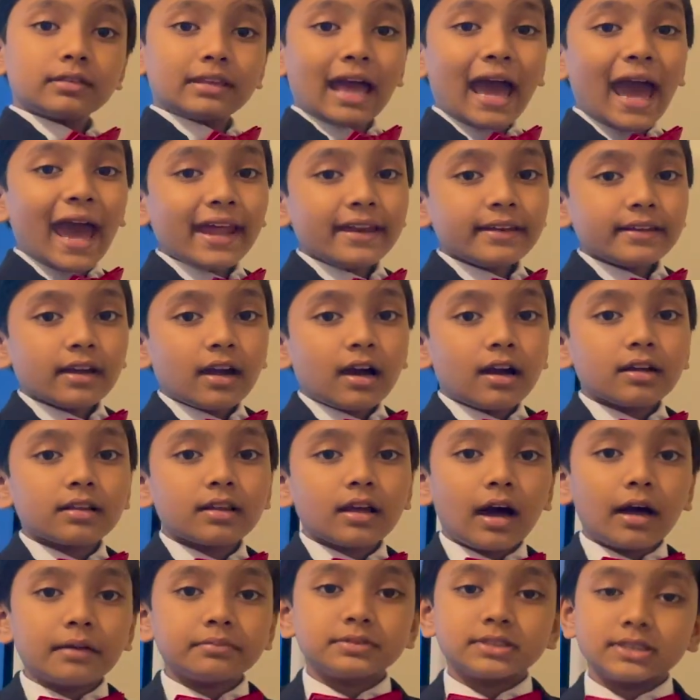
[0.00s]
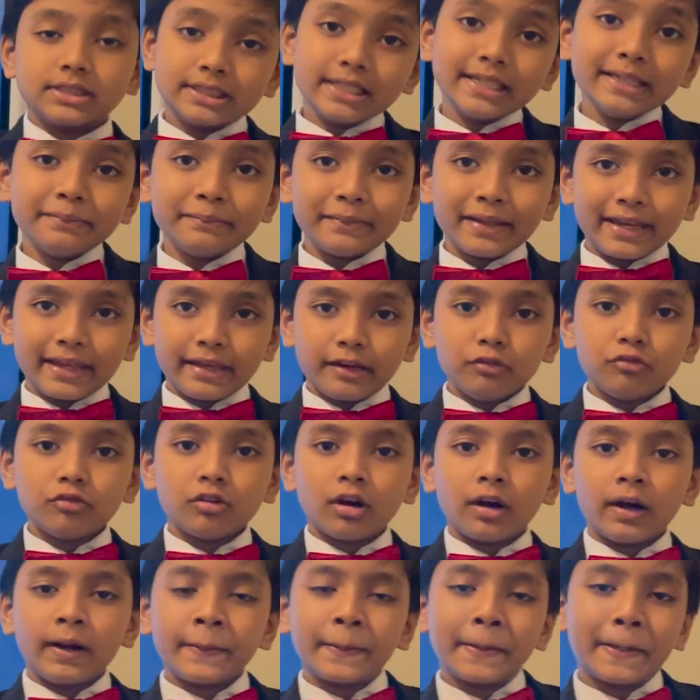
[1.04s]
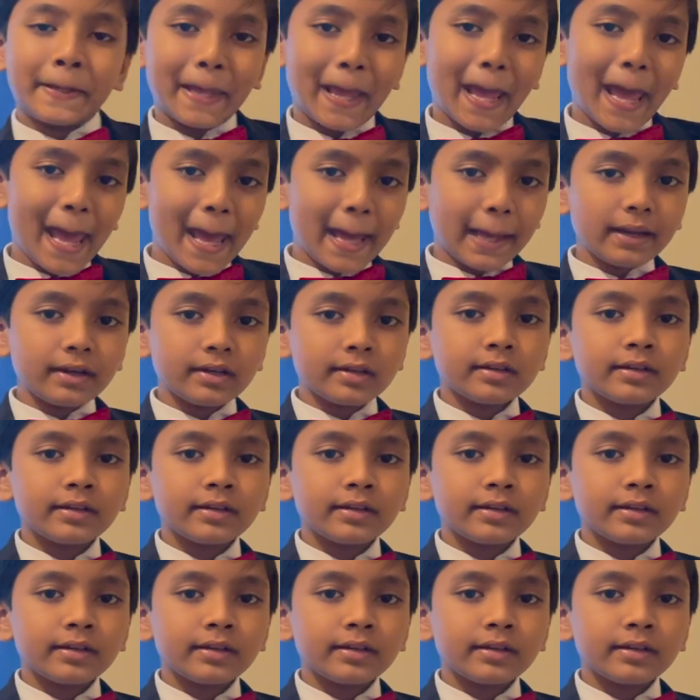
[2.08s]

that times d mu nu again,